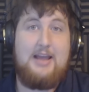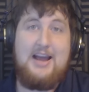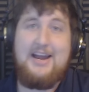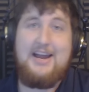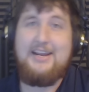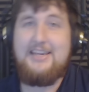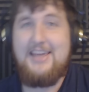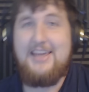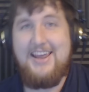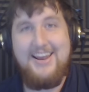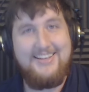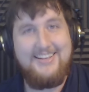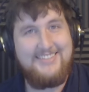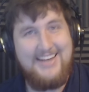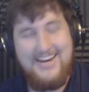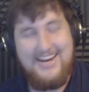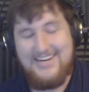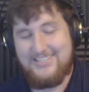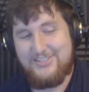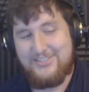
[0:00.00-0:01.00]
I can't
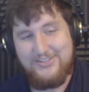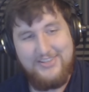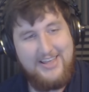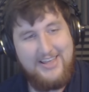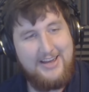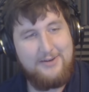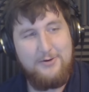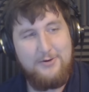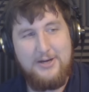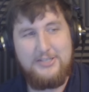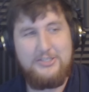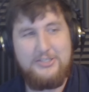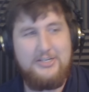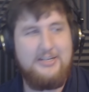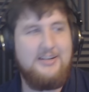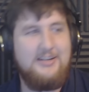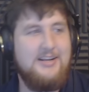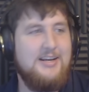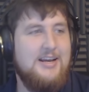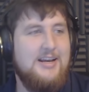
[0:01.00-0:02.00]
answer that
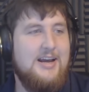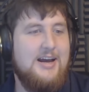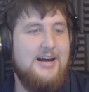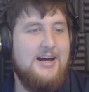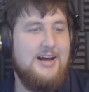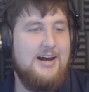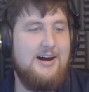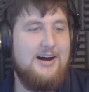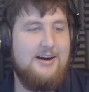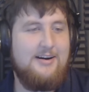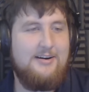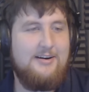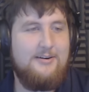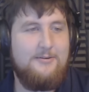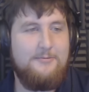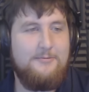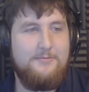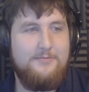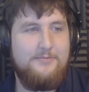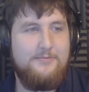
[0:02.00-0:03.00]
question.
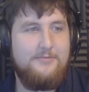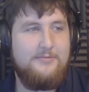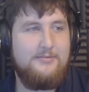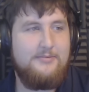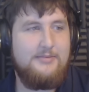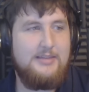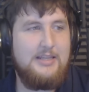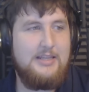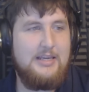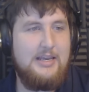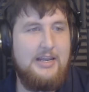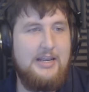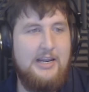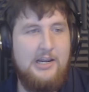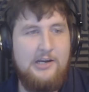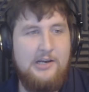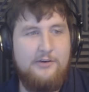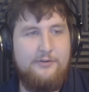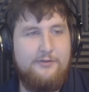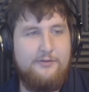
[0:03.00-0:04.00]
Um,
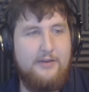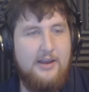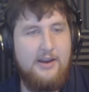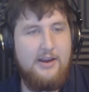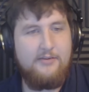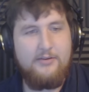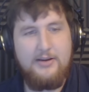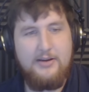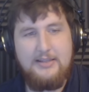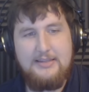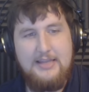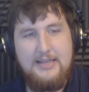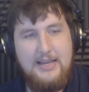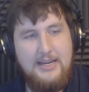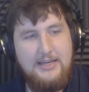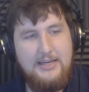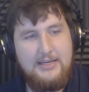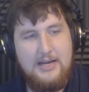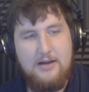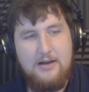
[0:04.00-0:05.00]
if
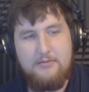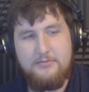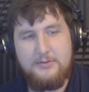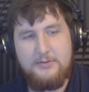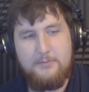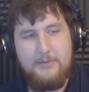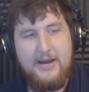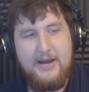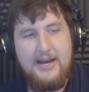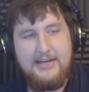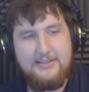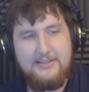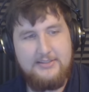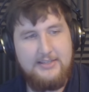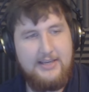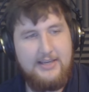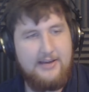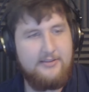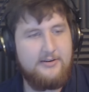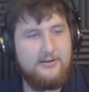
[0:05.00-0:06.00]
everything comes back
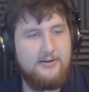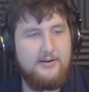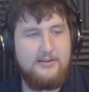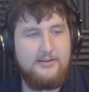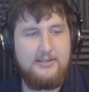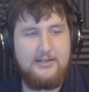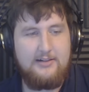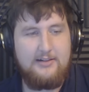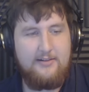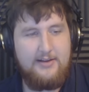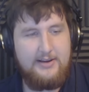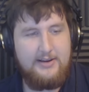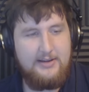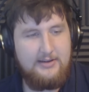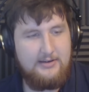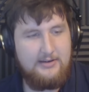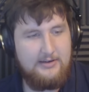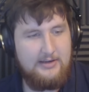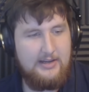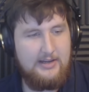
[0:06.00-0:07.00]
together on the
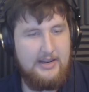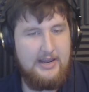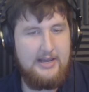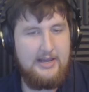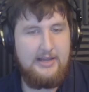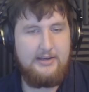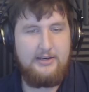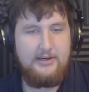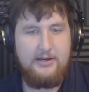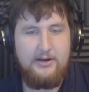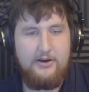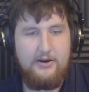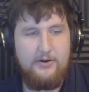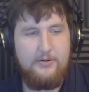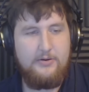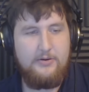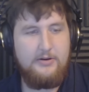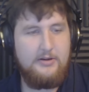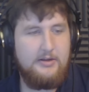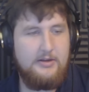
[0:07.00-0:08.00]
client and you
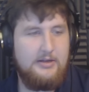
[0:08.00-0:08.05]
know